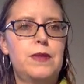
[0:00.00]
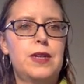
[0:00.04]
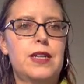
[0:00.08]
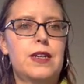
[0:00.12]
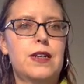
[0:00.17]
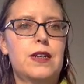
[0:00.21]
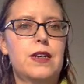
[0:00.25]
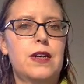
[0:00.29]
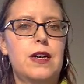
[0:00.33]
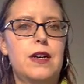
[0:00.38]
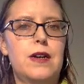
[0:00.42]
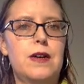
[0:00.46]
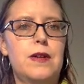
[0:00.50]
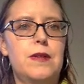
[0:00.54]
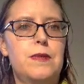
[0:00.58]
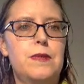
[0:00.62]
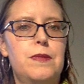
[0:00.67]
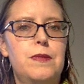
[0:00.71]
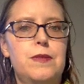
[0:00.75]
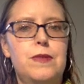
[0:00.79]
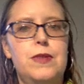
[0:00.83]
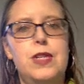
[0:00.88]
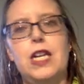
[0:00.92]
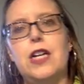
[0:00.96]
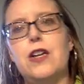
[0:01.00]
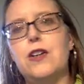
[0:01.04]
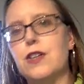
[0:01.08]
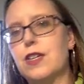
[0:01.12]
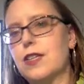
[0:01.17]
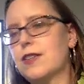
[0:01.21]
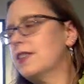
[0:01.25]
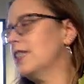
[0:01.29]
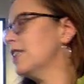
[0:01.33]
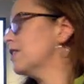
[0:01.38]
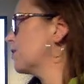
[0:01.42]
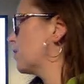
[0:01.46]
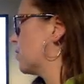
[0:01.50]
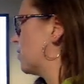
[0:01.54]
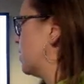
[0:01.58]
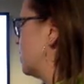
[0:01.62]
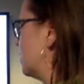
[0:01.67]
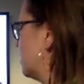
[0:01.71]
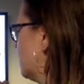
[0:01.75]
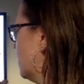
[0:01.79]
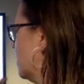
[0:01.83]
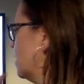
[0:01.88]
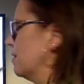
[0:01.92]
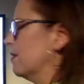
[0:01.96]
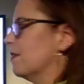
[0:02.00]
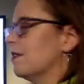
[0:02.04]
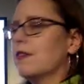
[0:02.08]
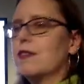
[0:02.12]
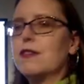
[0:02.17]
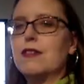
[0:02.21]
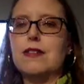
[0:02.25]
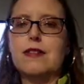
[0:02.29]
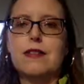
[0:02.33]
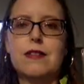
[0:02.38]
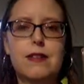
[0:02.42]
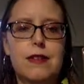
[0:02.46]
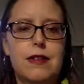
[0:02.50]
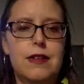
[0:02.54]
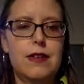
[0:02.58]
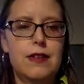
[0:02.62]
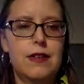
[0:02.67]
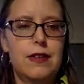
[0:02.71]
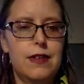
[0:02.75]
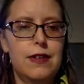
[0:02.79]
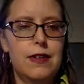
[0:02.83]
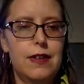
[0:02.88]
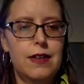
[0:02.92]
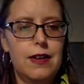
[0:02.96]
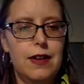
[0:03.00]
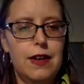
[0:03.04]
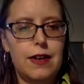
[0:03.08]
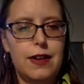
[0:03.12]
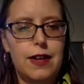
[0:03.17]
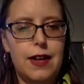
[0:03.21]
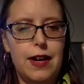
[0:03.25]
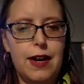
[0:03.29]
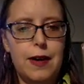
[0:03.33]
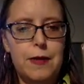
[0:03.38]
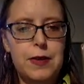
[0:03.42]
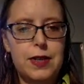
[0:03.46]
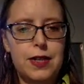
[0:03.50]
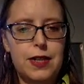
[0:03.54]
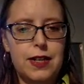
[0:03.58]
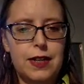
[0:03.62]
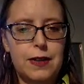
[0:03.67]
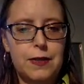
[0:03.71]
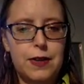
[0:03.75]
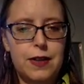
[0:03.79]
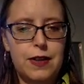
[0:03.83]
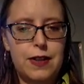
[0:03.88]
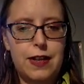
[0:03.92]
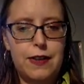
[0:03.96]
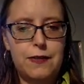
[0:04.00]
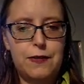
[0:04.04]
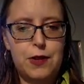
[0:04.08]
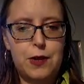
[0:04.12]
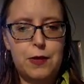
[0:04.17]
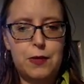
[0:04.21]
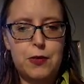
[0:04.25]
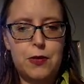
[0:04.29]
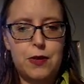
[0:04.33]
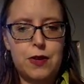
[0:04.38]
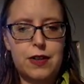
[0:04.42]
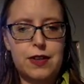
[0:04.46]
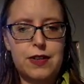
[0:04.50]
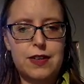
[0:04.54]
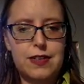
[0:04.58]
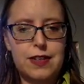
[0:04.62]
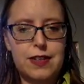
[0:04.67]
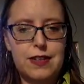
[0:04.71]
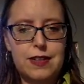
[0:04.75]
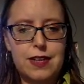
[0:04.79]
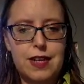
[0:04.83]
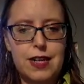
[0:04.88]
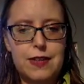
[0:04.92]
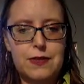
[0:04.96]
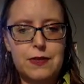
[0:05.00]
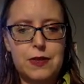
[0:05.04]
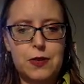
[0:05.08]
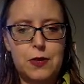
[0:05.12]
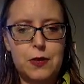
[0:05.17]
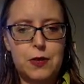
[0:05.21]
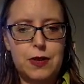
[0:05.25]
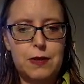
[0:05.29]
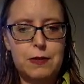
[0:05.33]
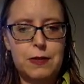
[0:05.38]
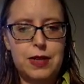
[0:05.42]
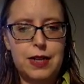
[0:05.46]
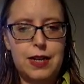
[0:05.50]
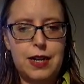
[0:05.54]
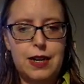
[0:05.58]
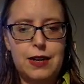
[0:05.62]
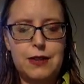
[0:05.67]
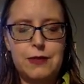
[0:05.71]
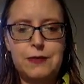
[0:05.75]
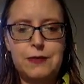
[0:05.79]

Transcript: we can go here. You can see it's green, right? Okay, I'm going to get rid of that viewport because that's kind of annoying me